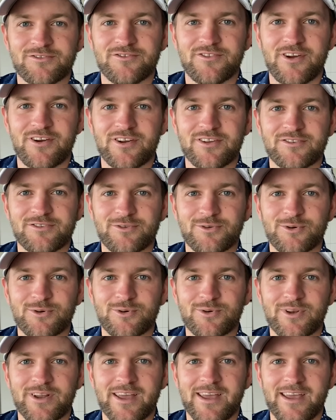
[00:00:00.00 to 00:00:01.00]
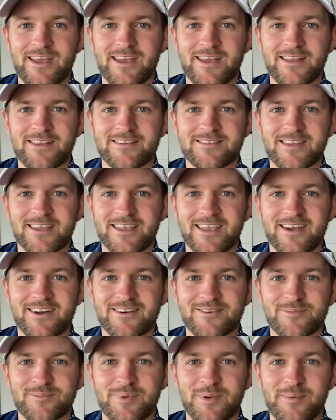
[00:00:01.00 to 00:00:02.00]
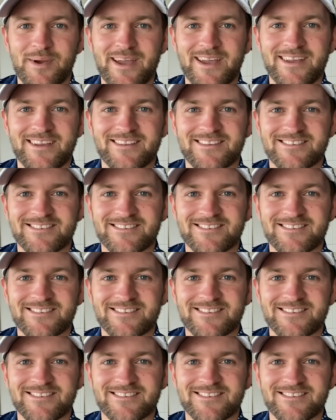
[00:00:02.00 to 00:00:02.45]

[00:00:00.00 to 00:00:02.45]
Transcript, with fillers: very soon and take care. Bye-bye.